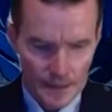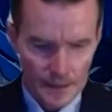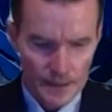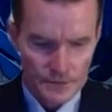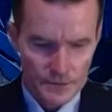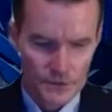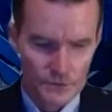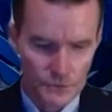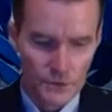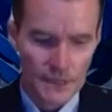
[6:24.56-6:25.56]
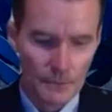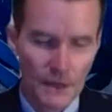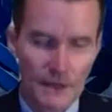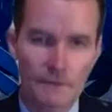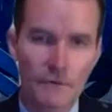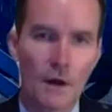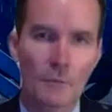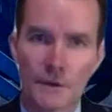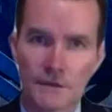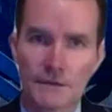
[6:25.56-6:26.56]
just a short time later for
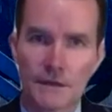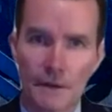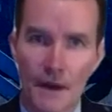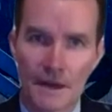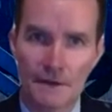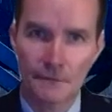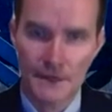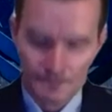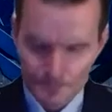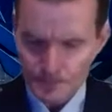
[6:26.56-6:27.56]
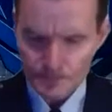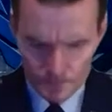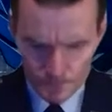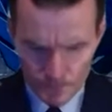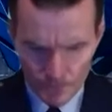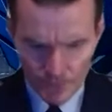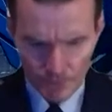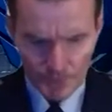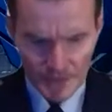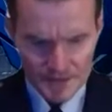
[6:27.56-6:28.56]
Operation Iraqi Freedom
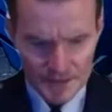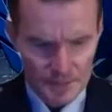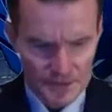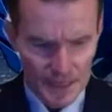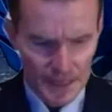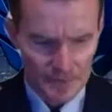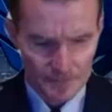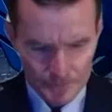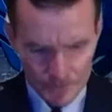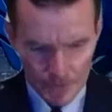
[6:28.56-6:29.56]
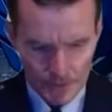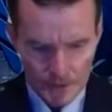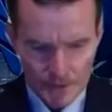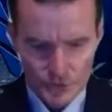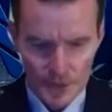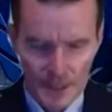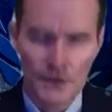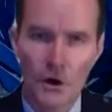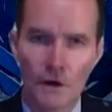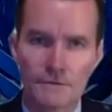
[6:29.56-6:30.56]
from that same assignment. So again,
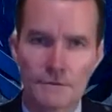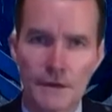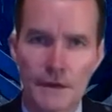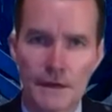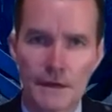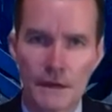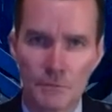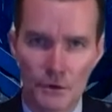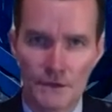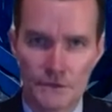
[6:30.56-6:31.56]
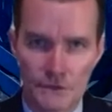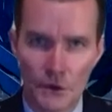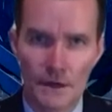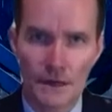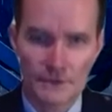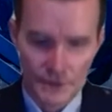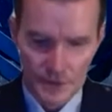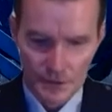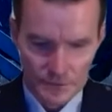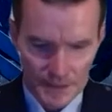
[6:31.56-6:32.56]
off to a brisk start as a
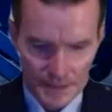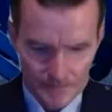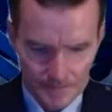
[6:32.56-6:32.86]
young lieutenant.